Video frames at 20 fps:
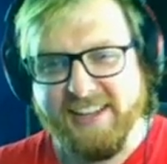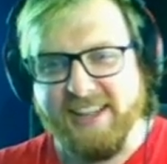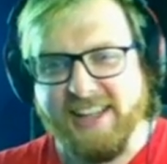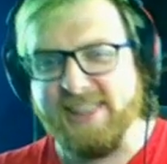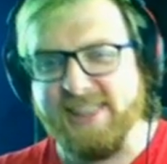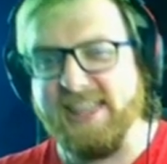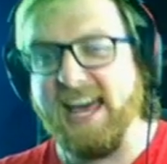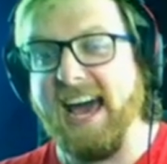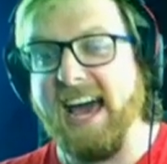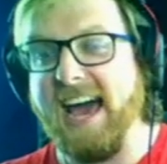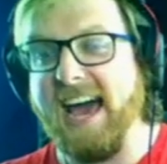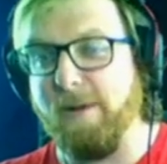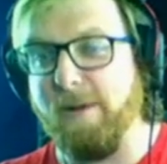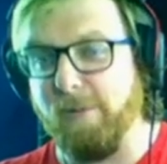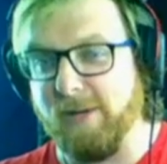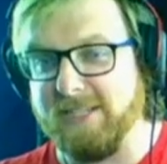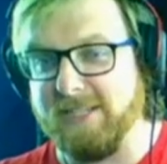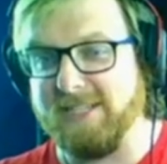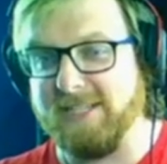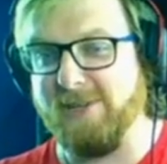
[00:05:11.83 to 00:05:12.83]
That
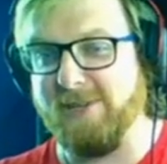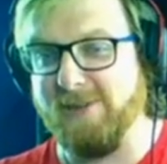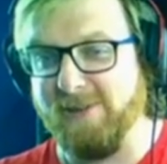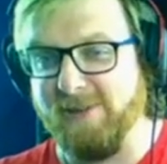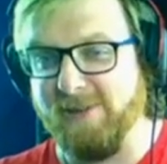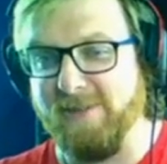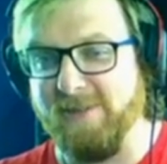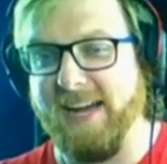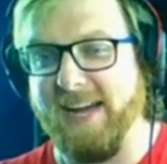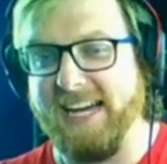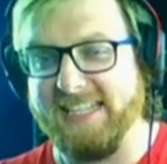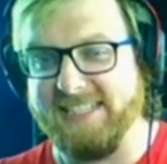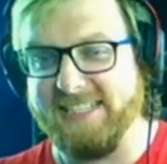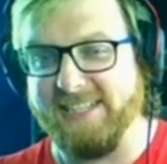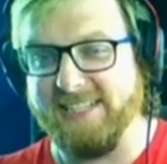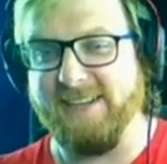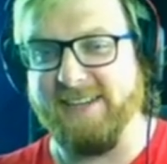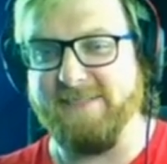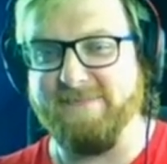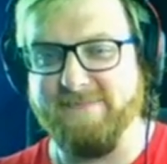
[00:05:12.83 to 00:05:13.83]
was a cool
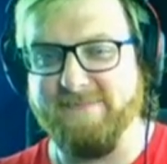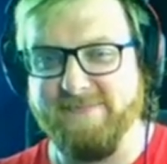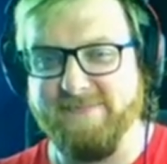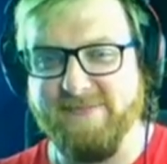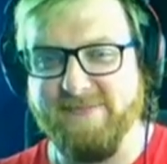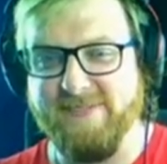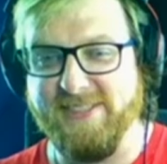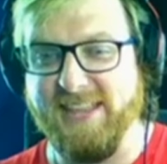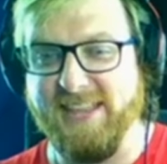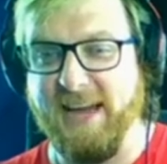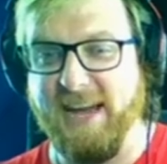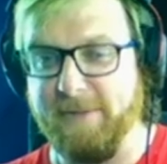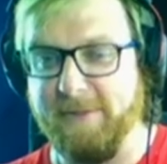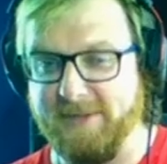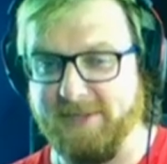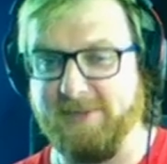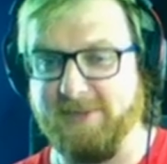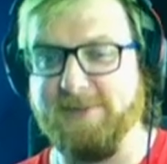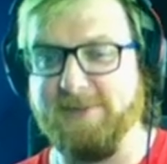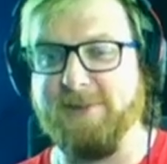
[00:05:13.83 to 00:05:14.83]
matchup. That
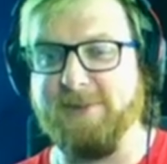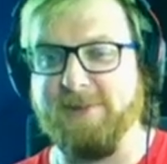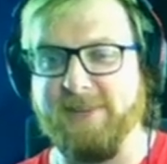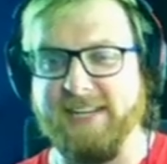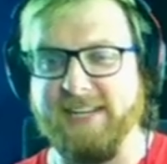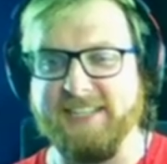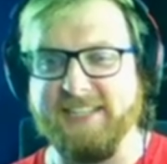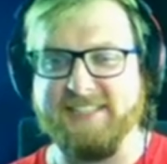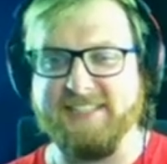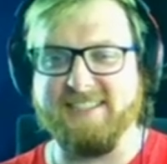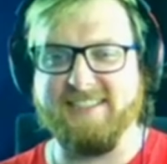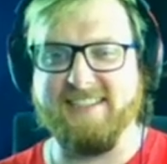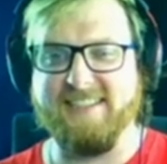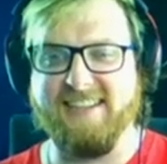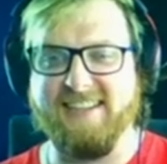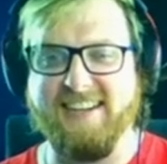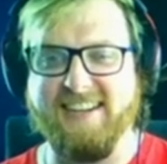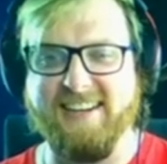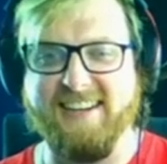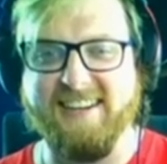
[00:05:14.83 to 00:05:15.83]
was a cool race.
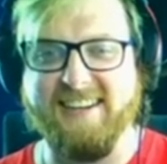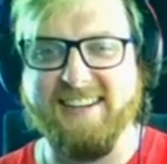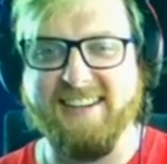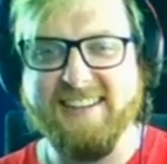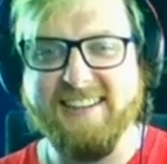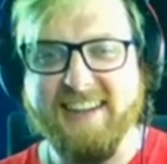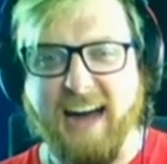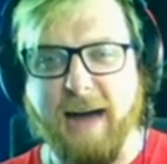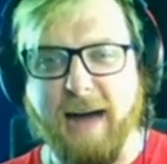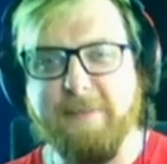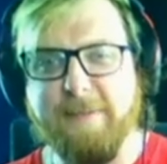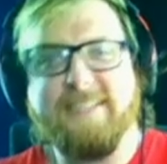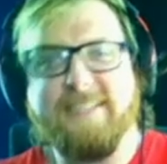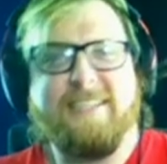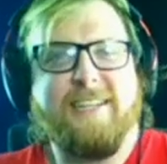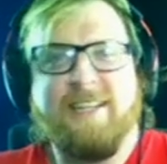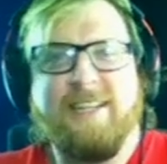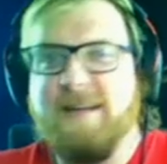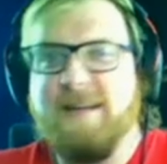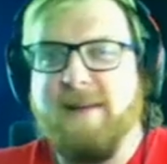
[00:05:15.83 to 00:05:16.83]

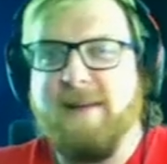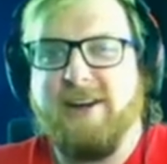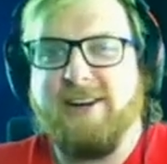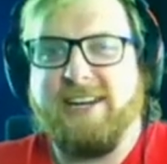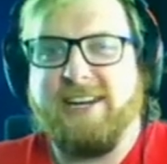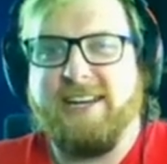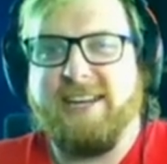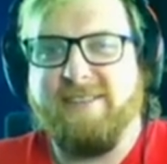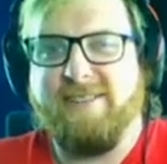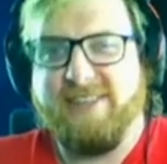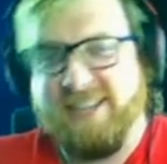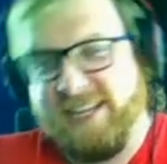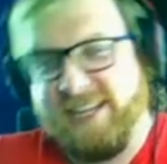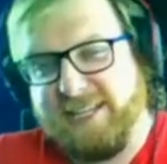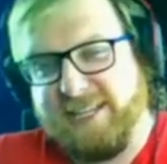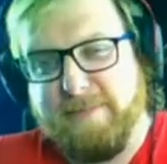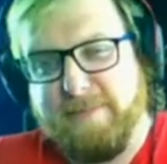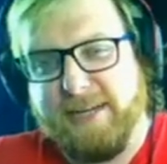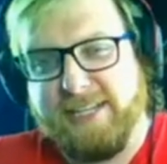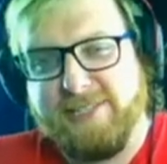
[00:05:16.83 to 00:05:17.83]
Obviously, the American would
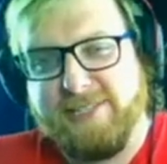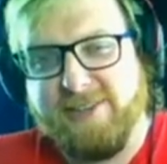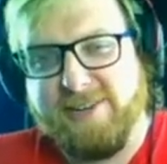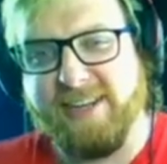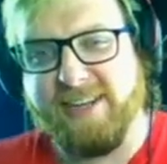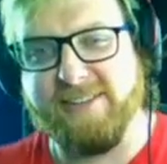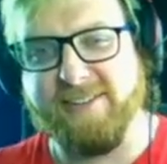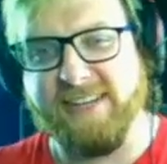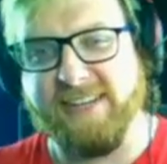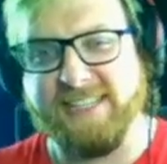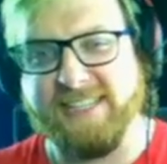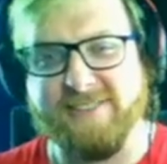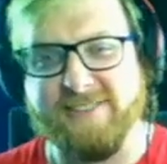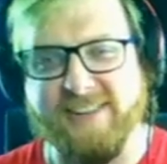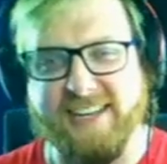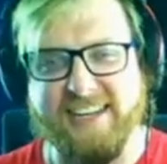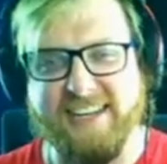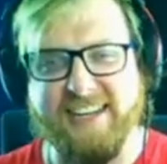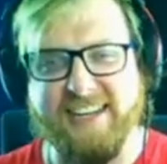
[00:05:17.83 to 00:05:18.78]
like the big truck race, right?